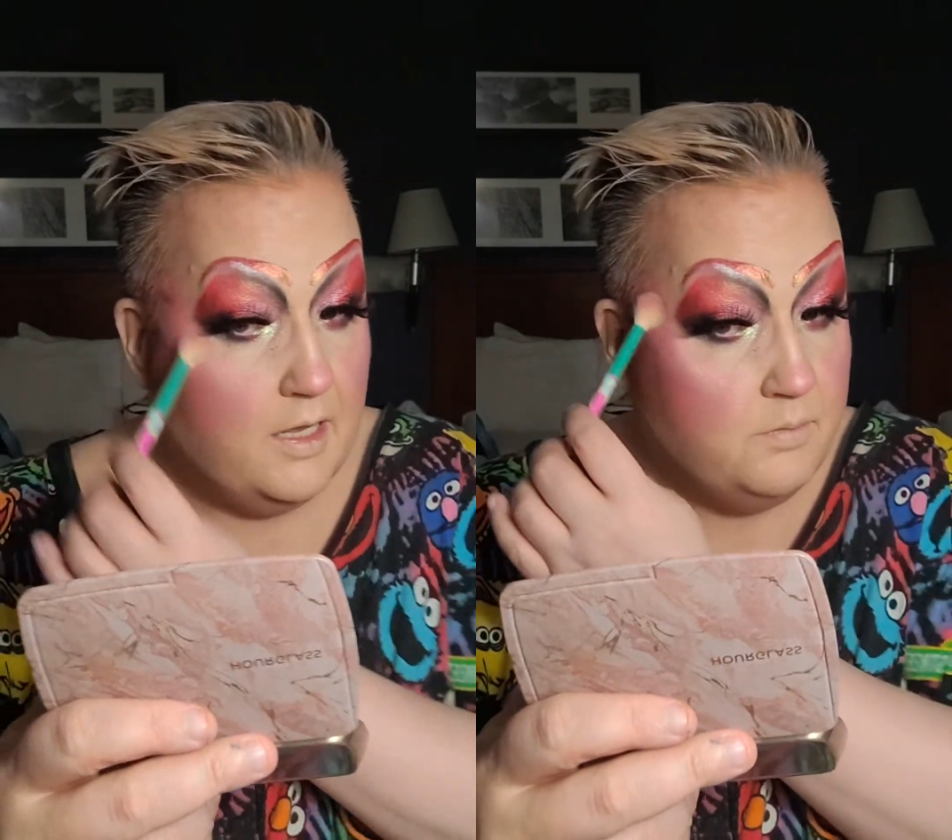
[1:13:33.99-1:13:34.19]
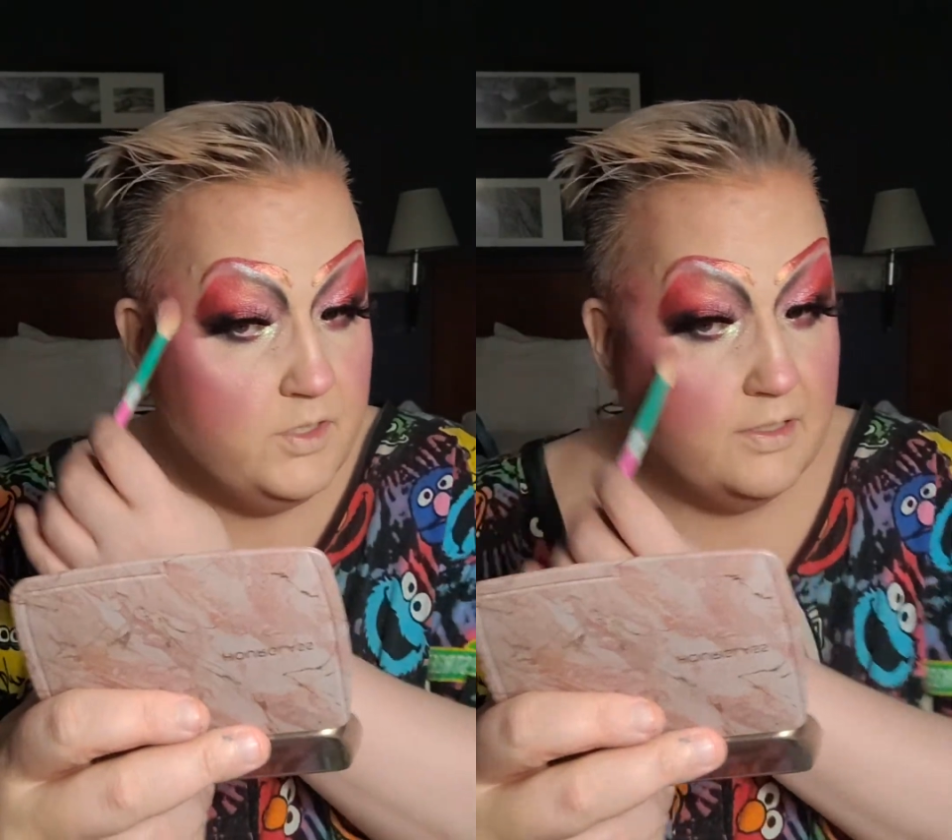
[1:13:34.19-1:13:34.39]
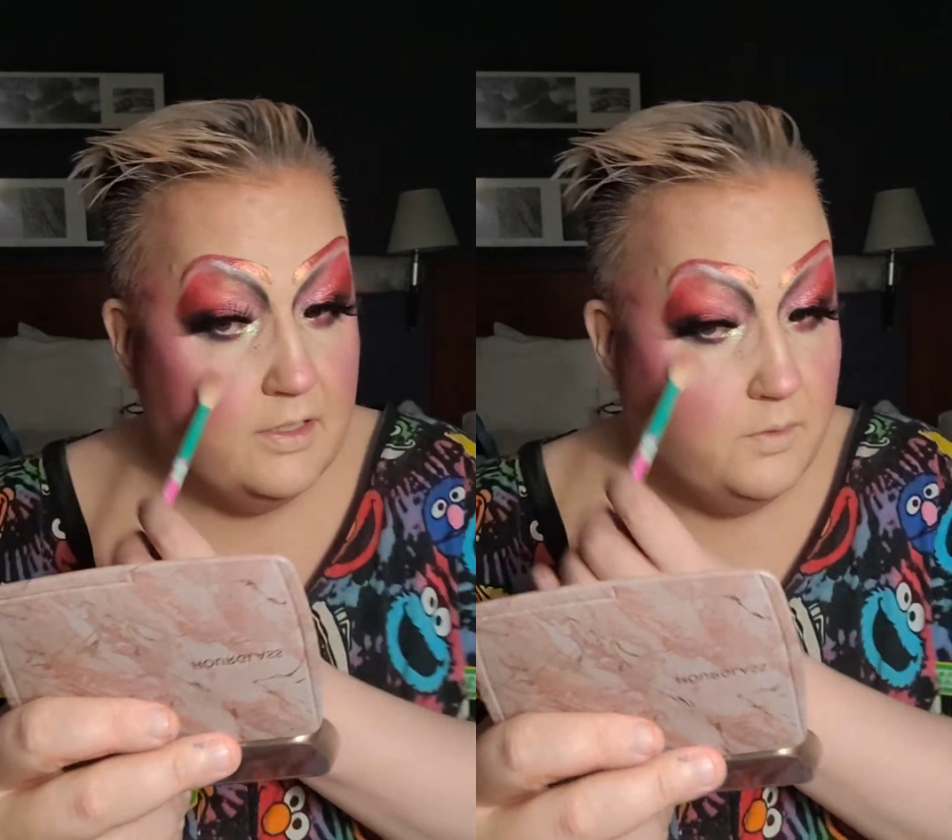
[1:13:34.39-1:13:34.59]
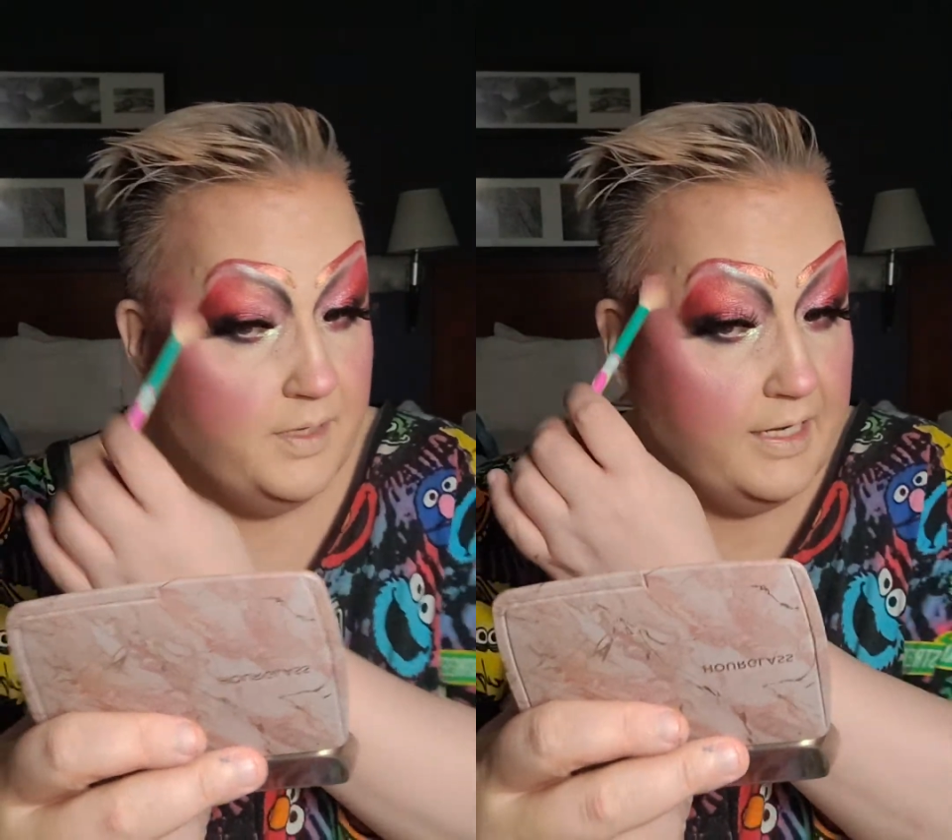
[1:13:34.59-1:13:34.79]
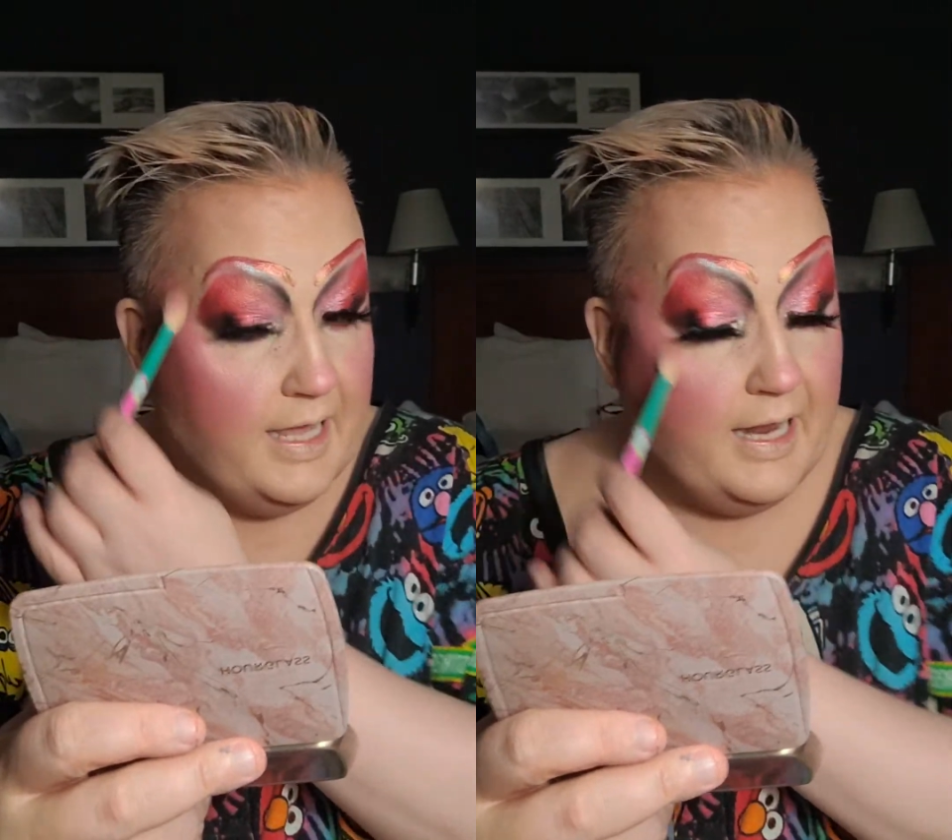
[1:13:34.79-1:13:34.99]
I'm doing a little bit
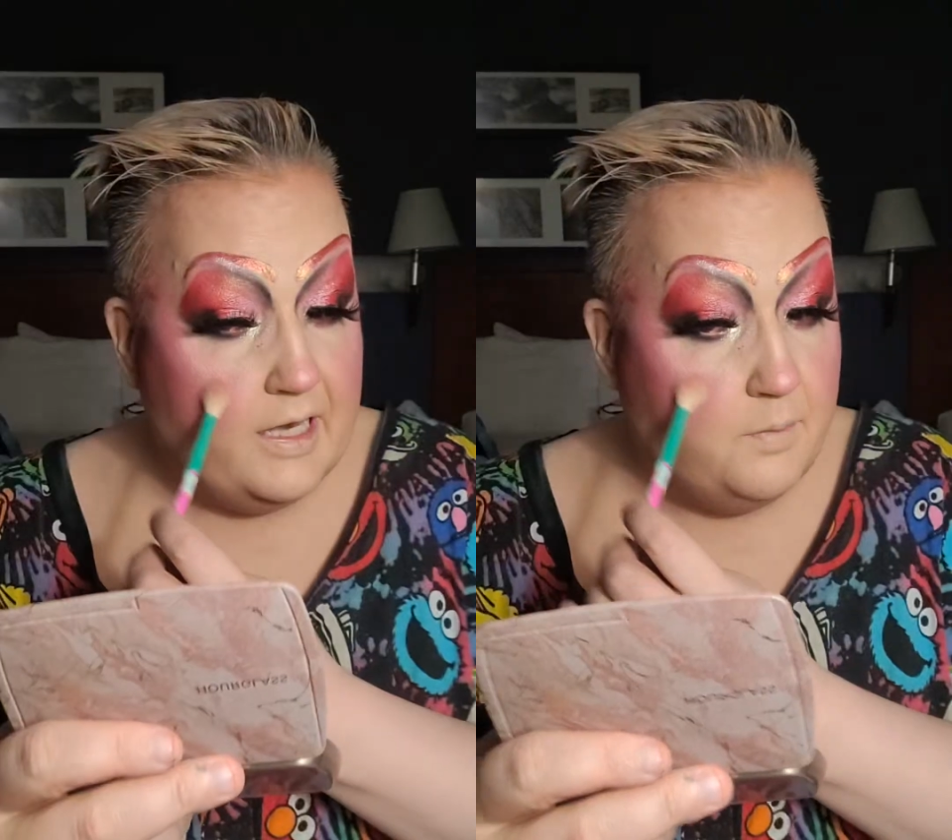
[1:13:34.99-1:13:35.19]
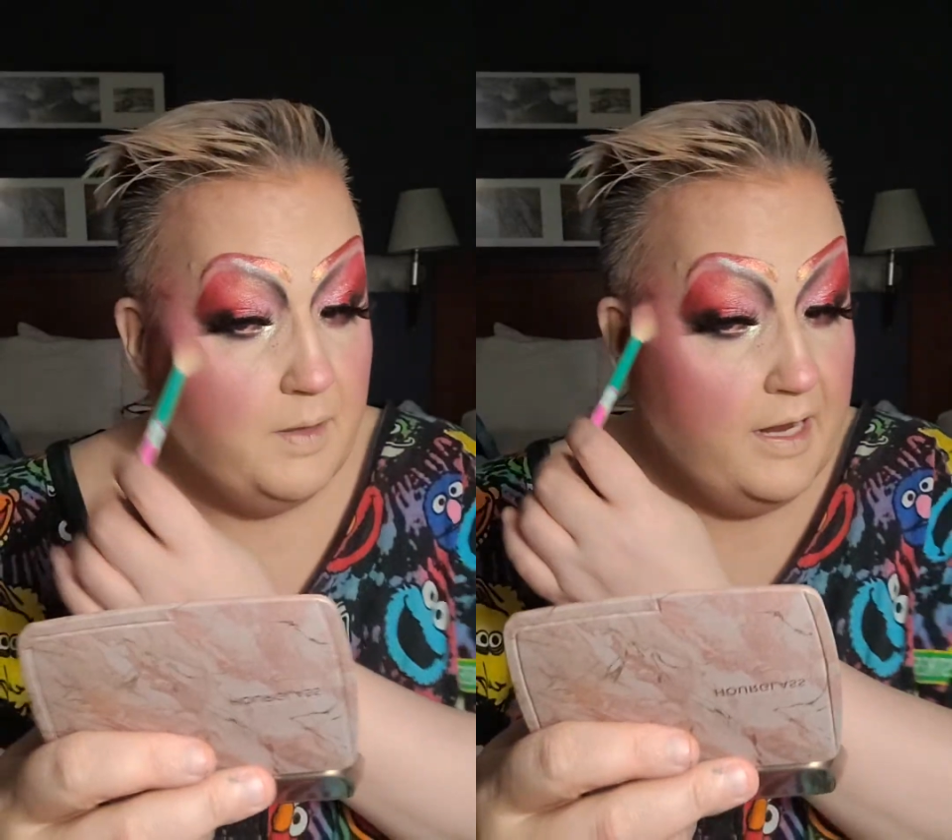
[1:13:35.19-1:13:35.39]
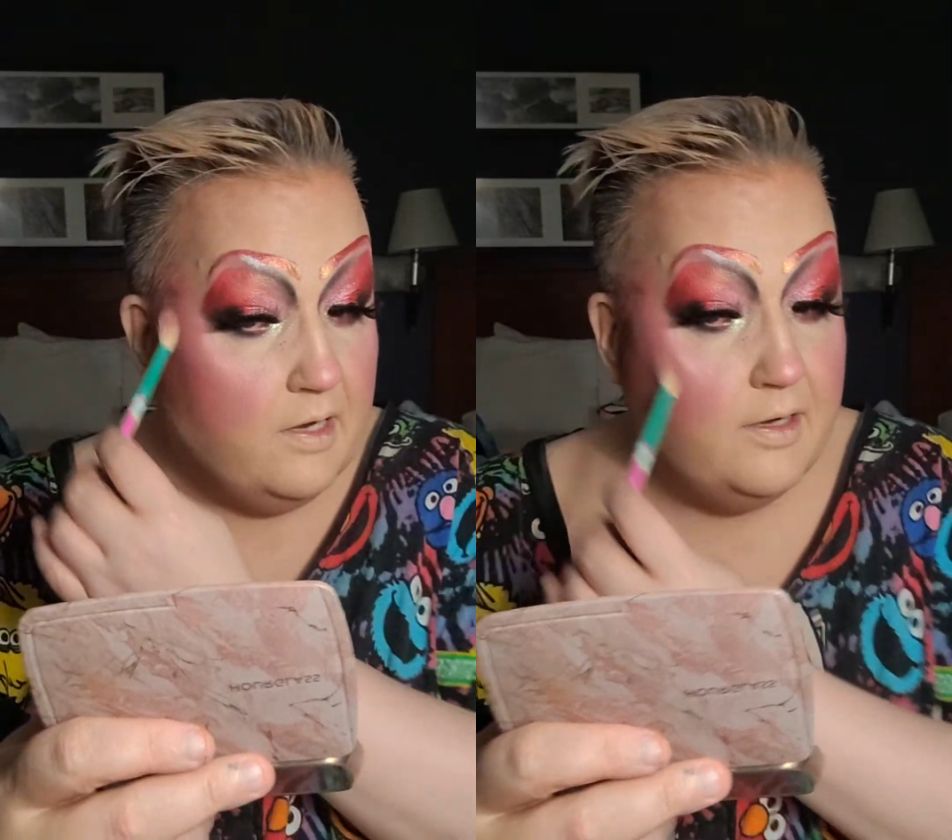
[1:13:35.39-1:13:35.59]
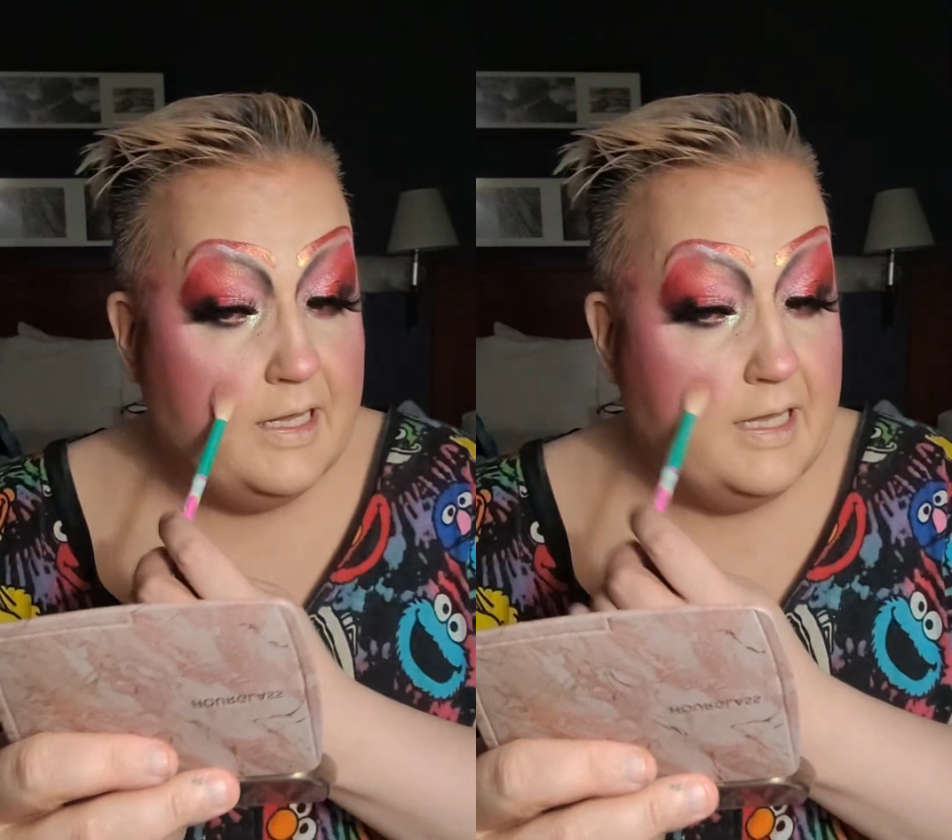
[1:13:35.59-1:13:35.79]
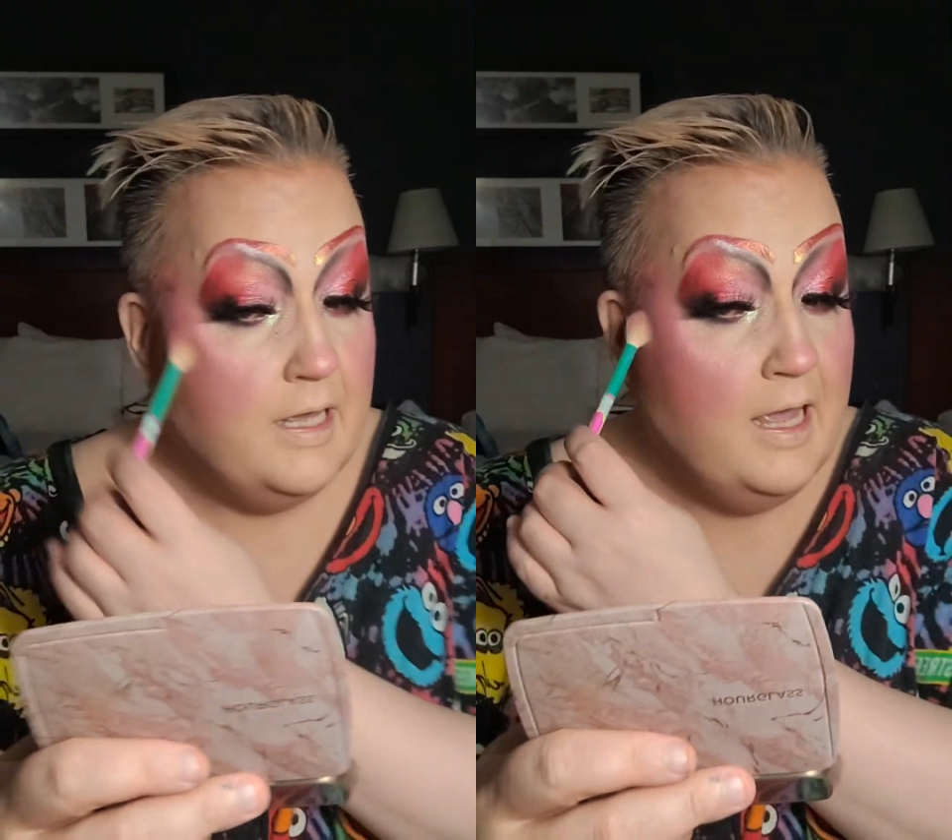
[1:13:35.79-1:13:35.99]
of Katy
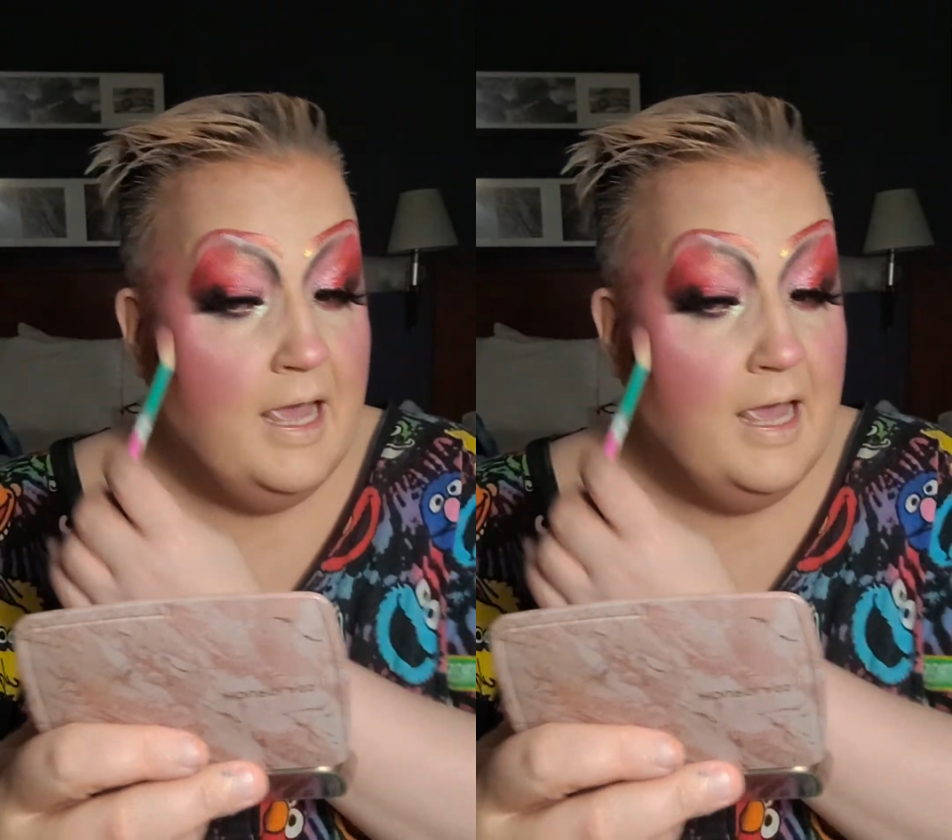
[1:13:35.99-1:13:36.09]
Perry.